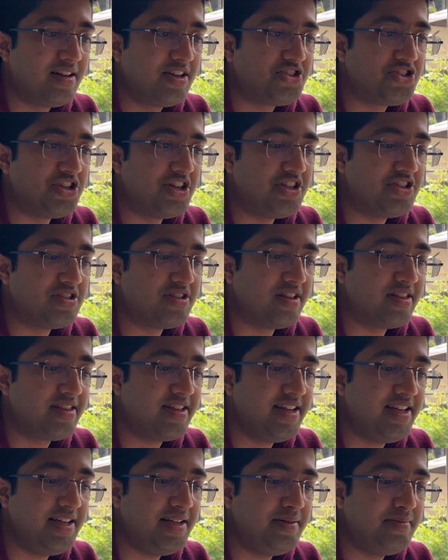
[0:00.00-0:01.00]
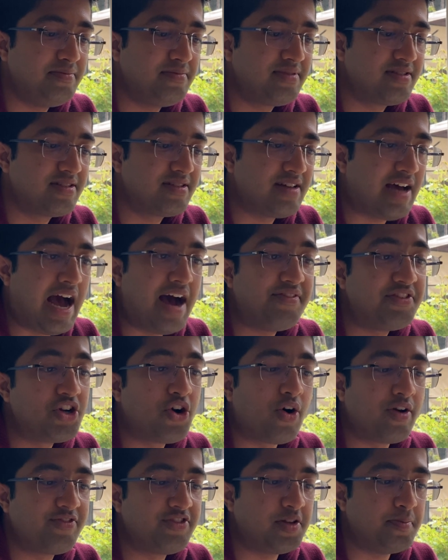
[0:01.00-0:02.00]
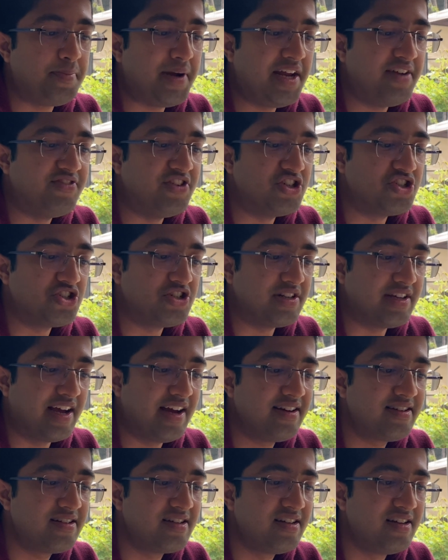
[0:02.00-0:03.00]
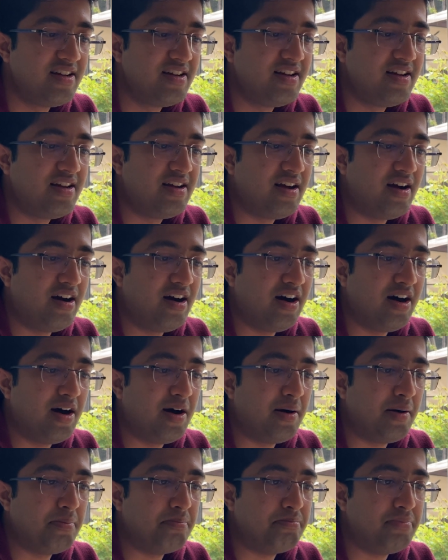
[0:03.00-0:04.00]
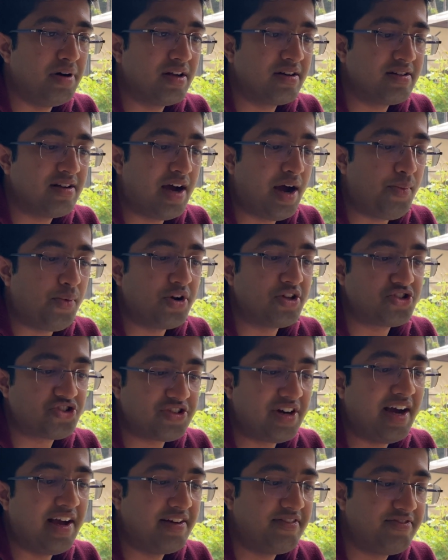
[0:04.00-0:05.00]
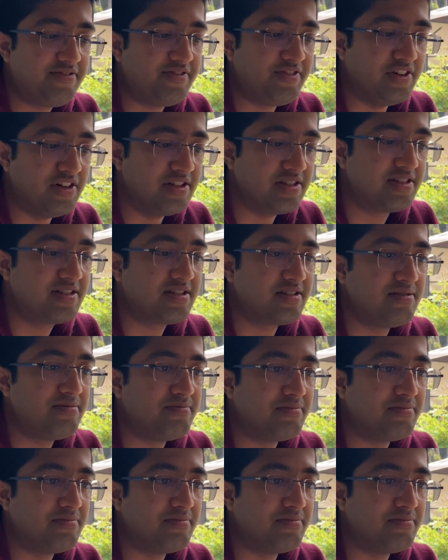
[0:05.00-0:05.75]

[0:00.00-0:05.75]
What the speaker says: change the themes. I haven't gone for the paid version yet, but I want to try it first,